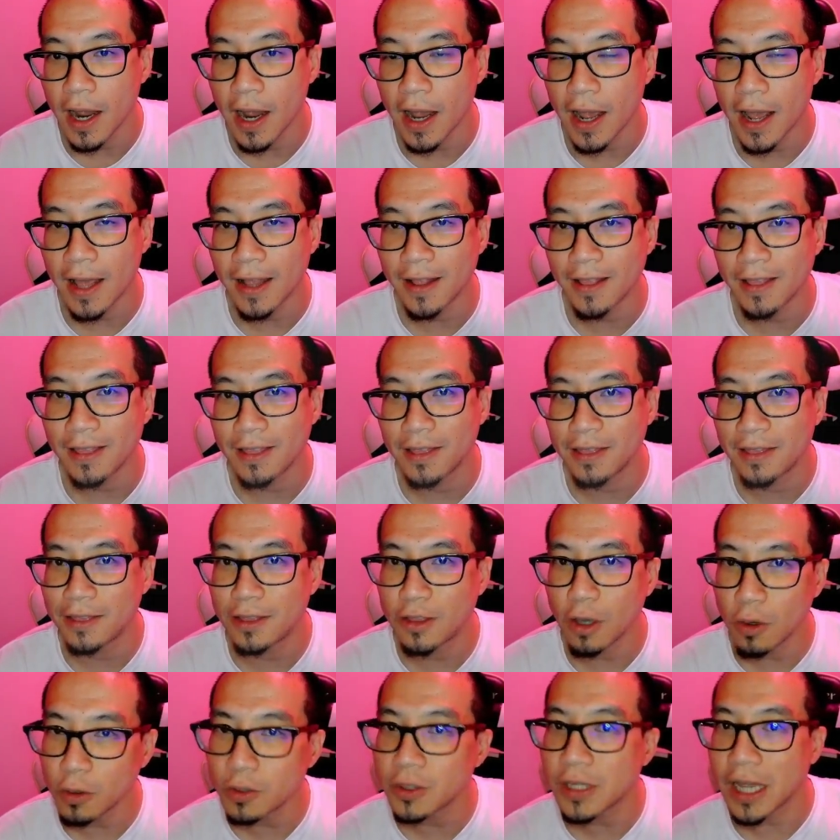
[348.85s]
And
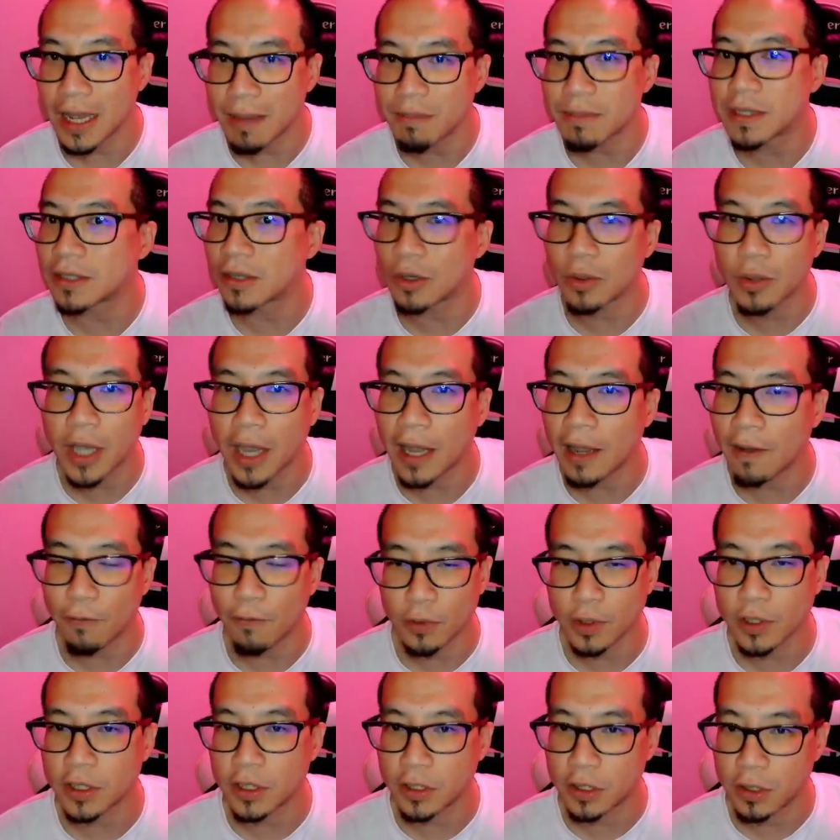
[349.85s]
those games, it's okay
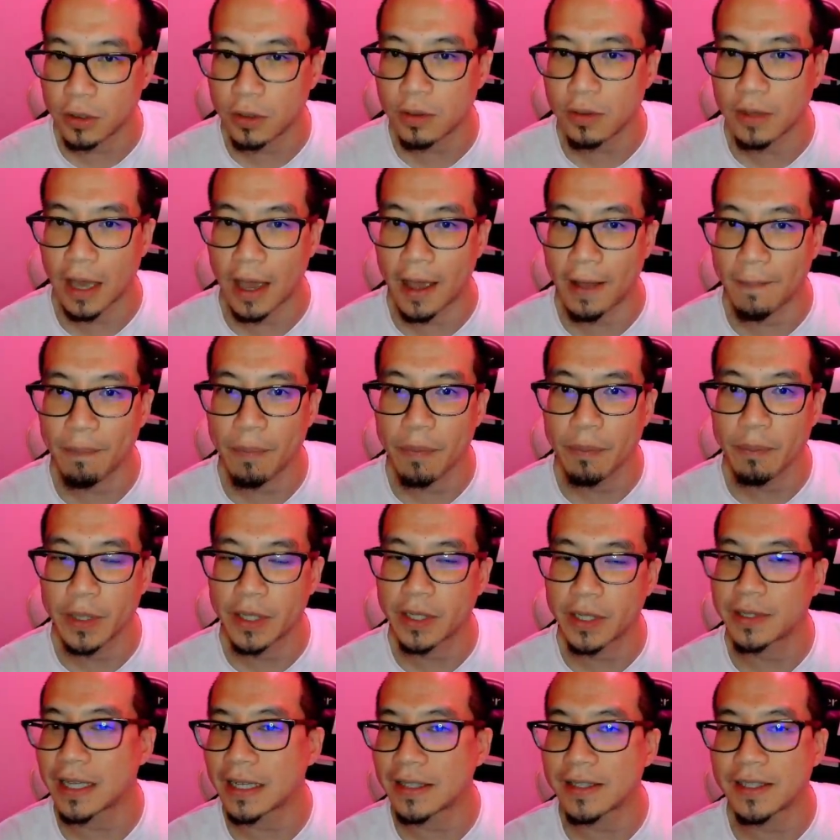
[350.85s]
for it to do that
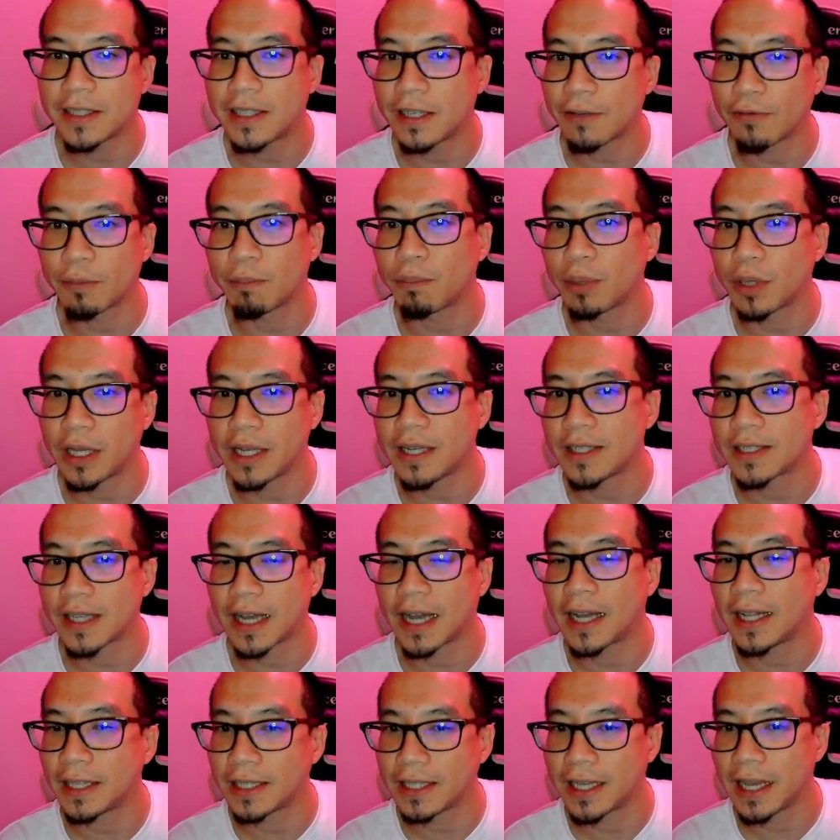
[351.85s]
because that's a different play
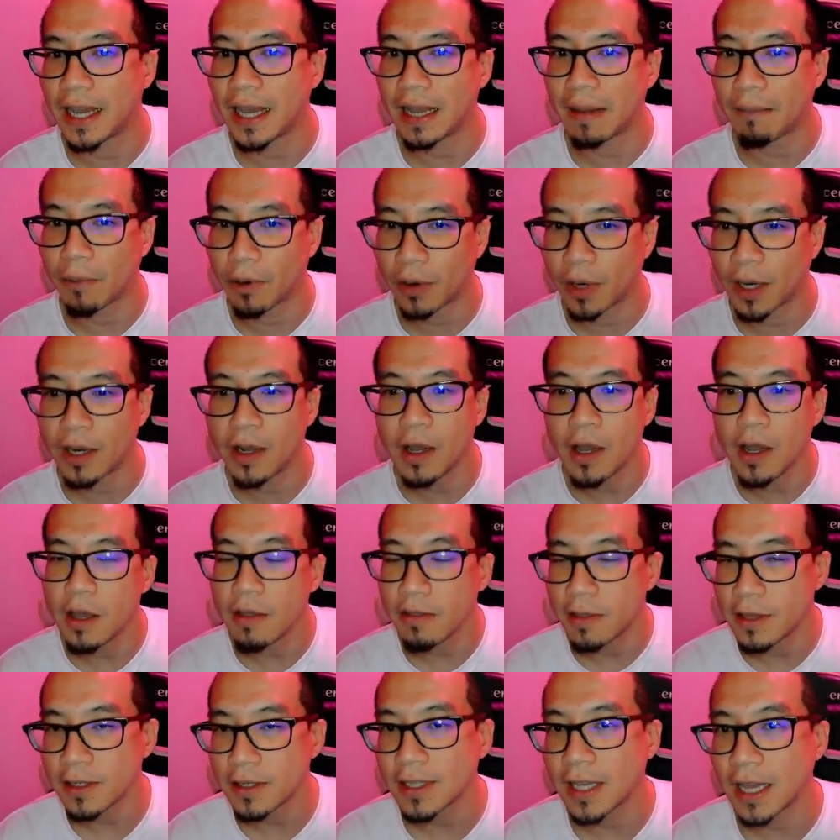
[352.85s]
style of game, right?
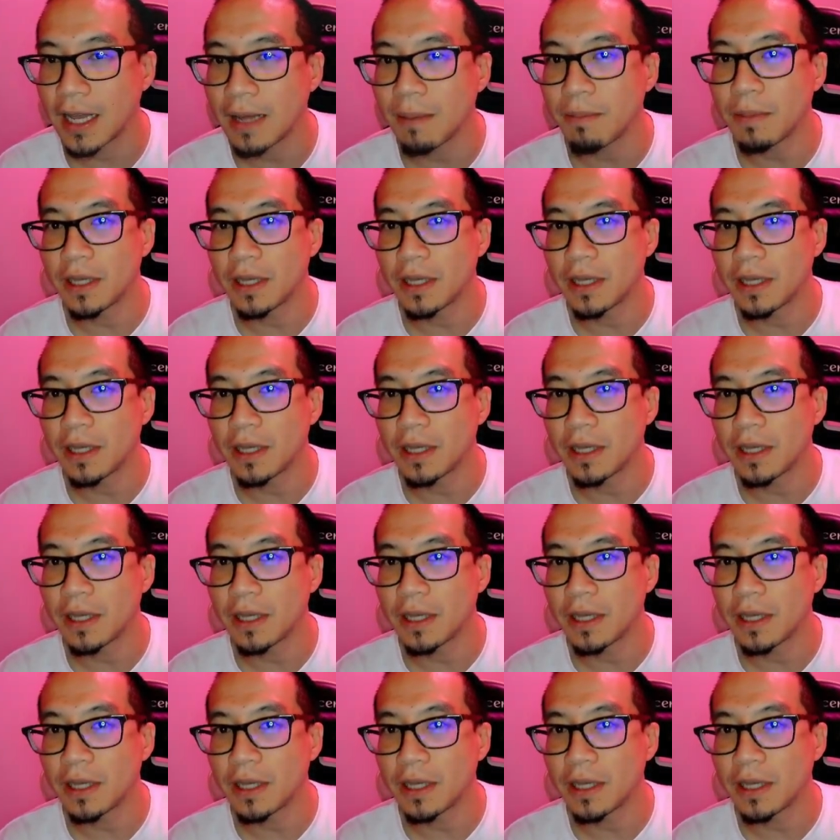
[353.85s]
This game